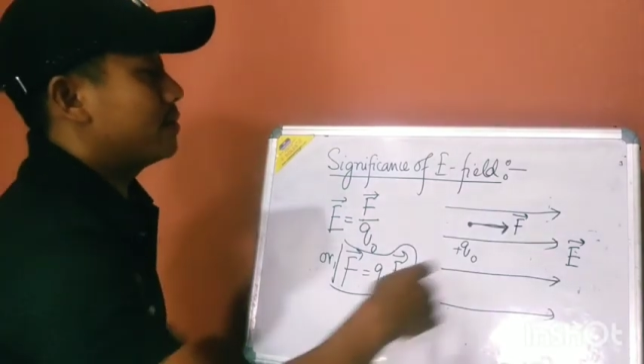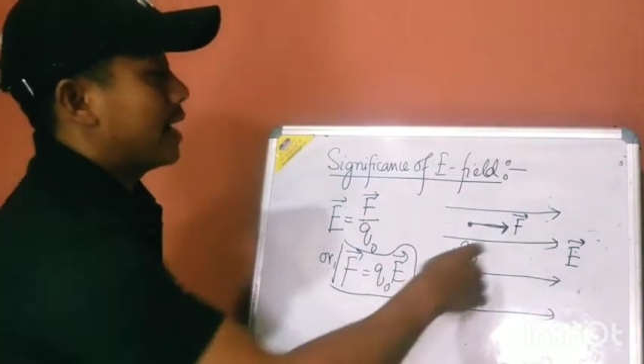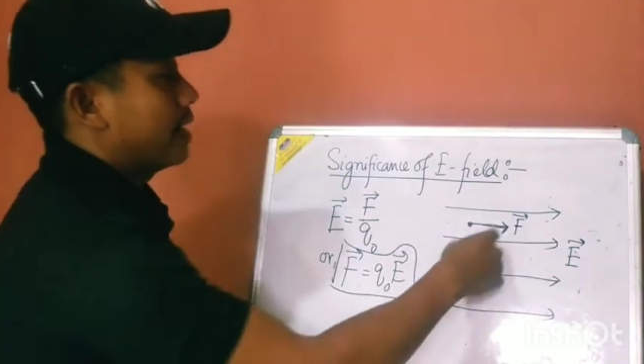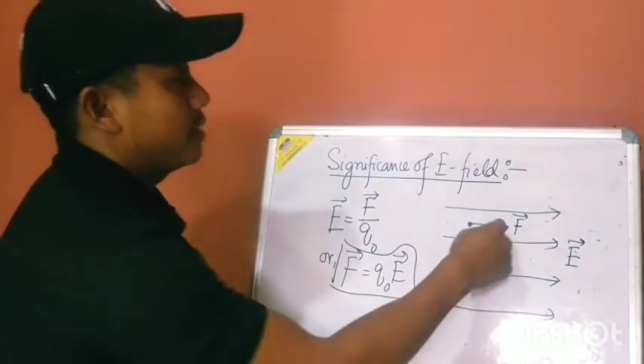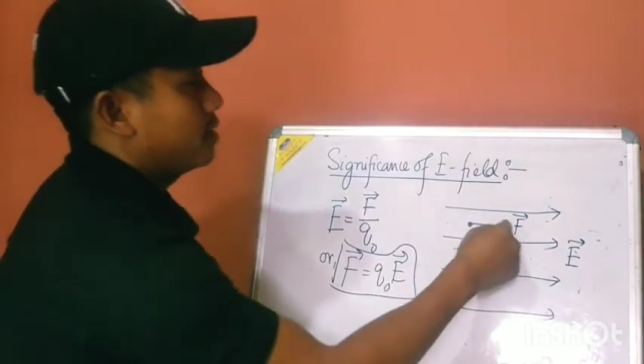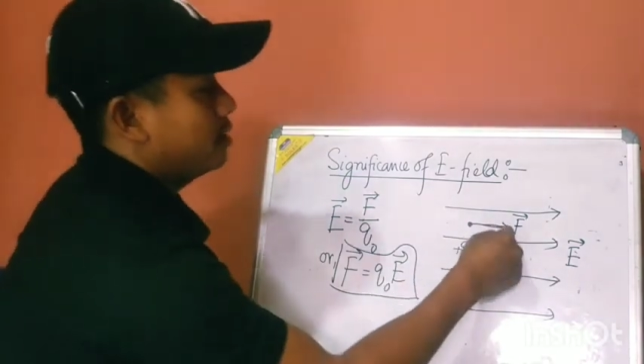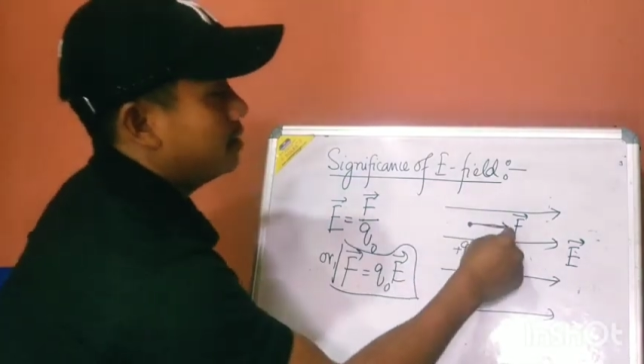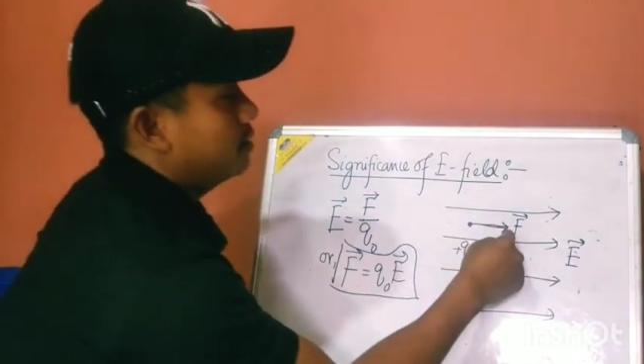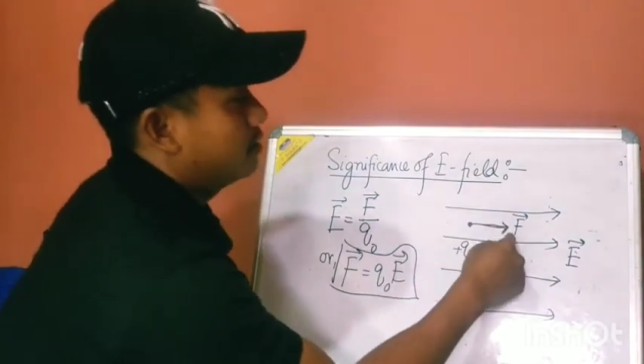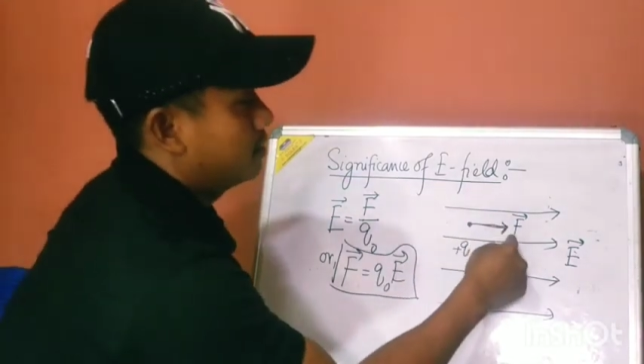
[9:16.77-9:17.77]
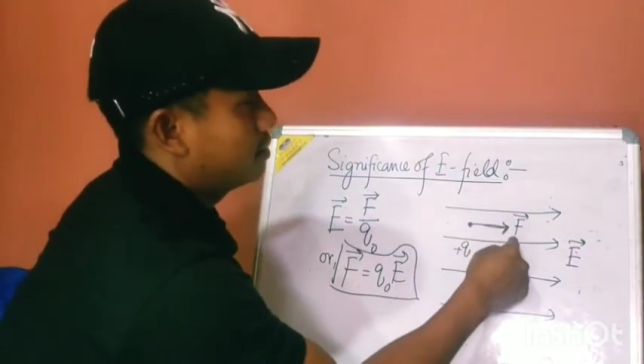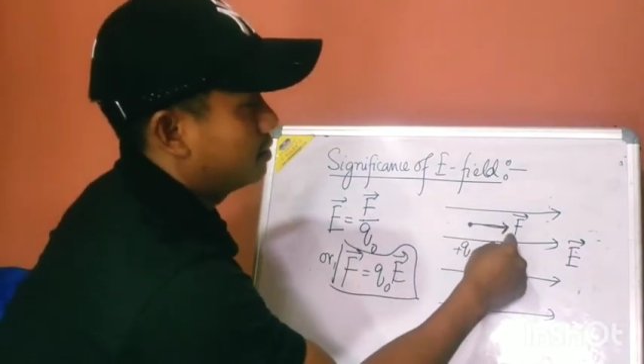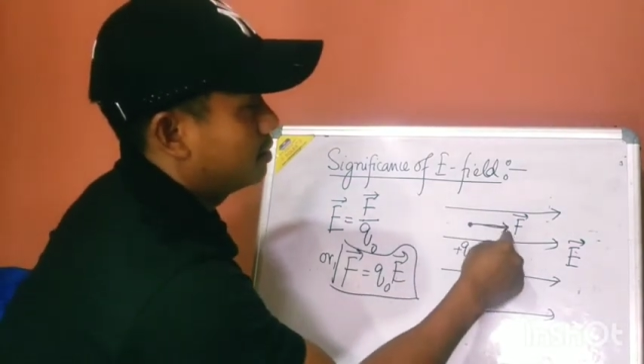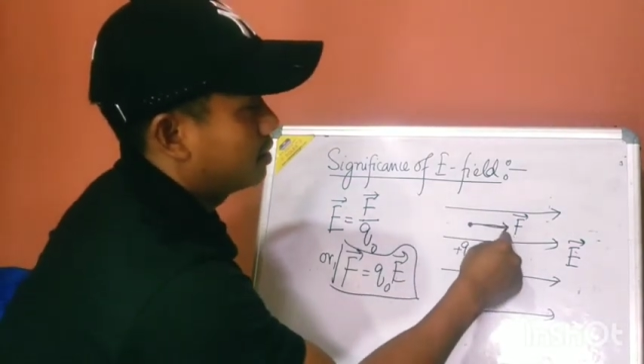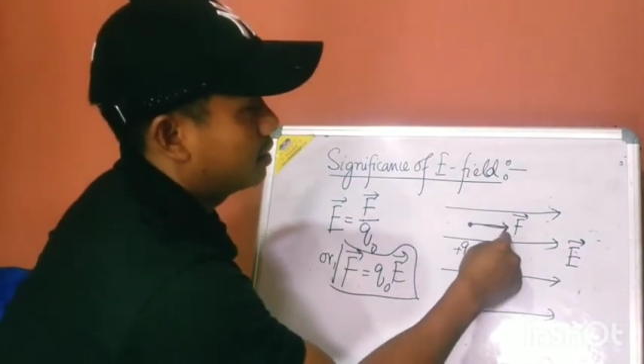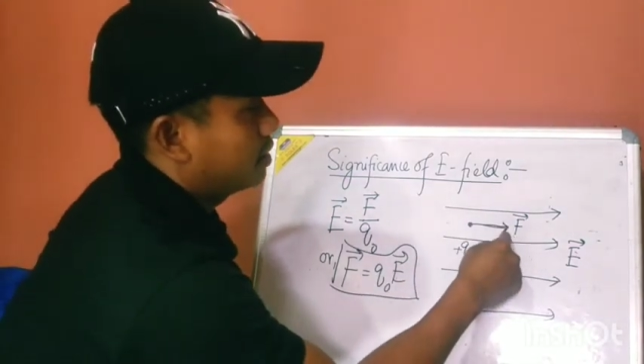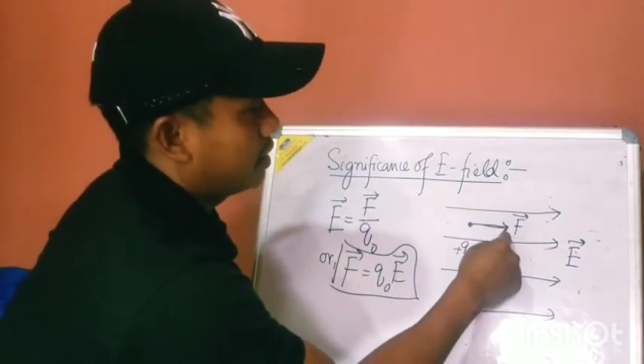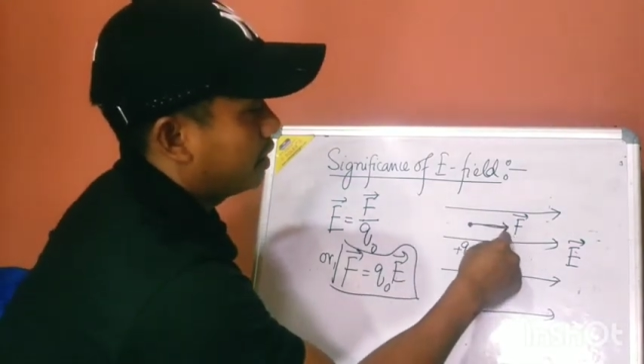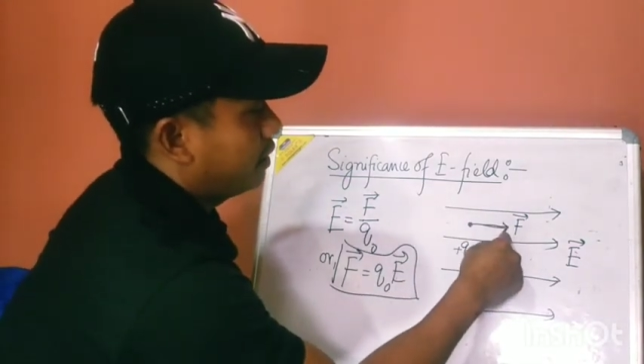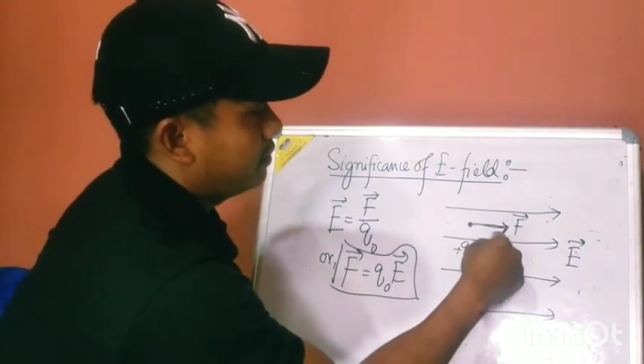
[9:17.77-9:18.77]
direction
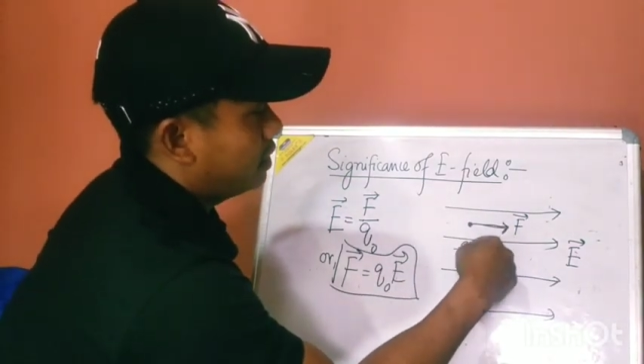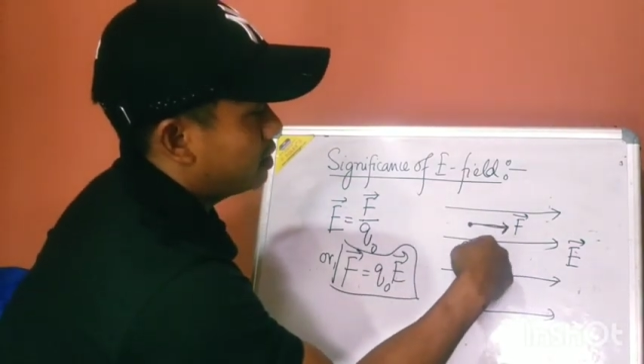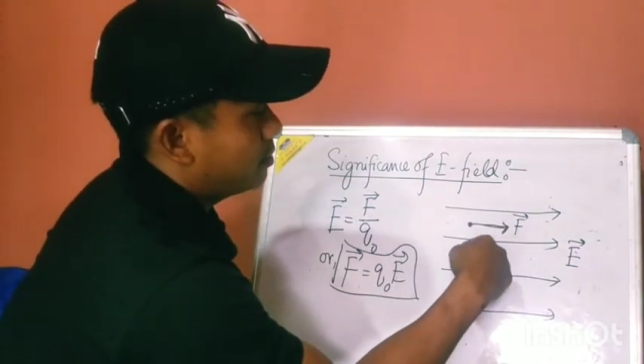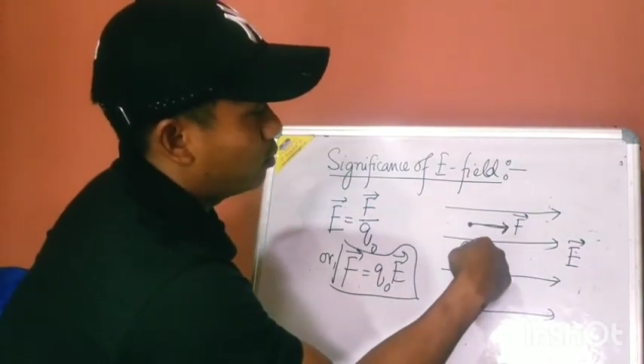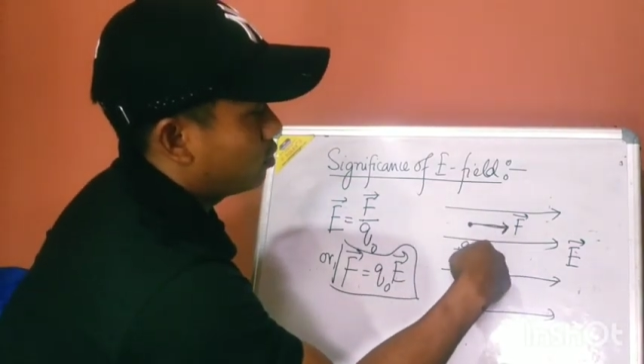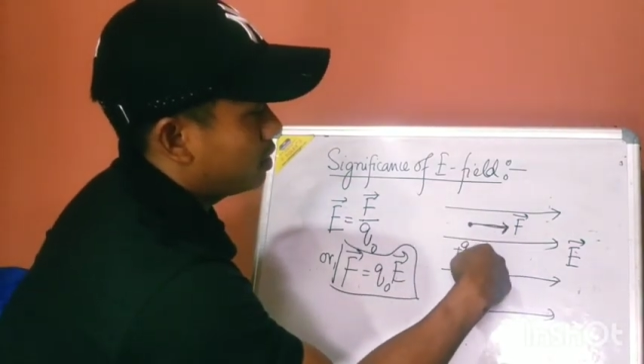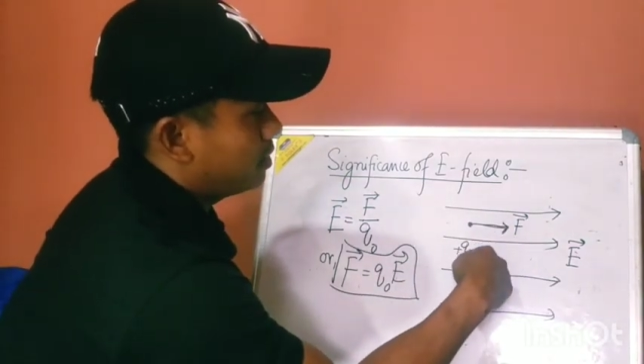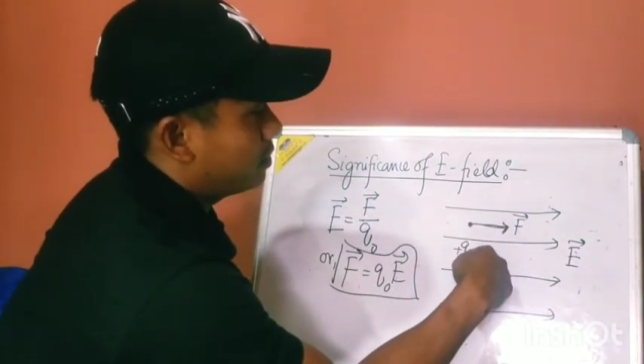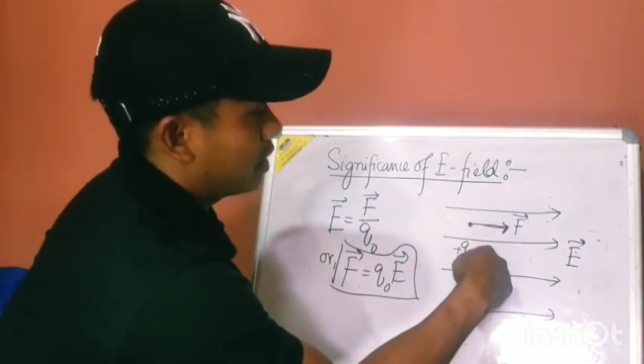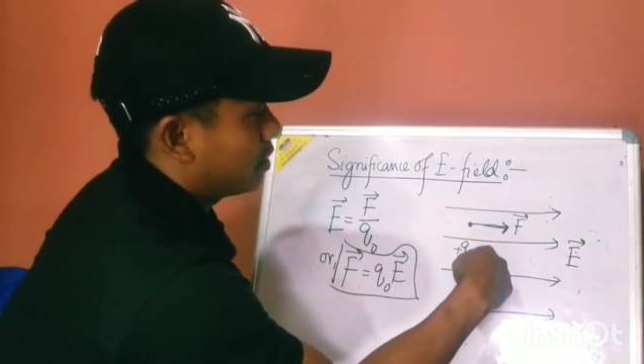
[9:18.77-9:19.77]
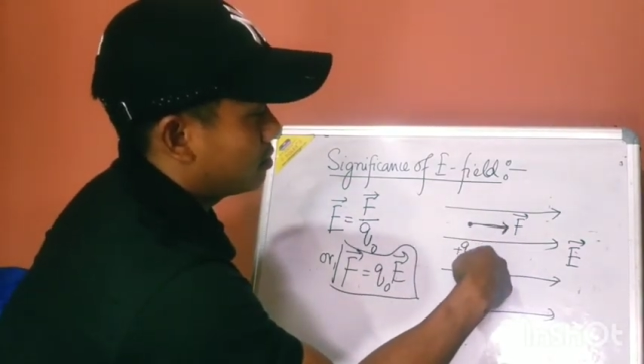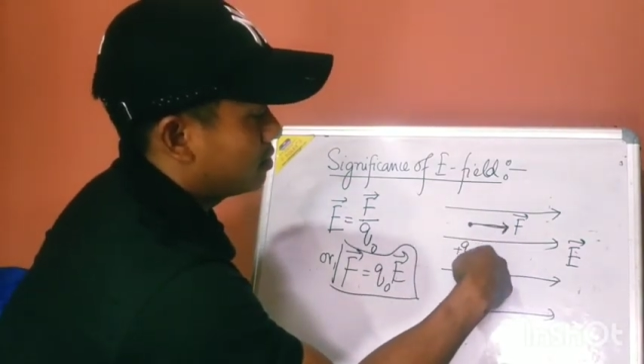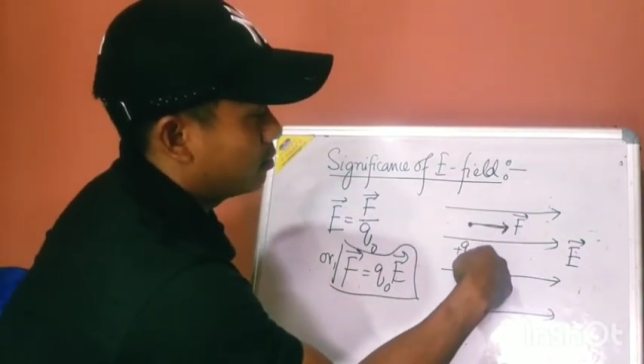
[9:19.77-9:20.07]
if it is a positive charge,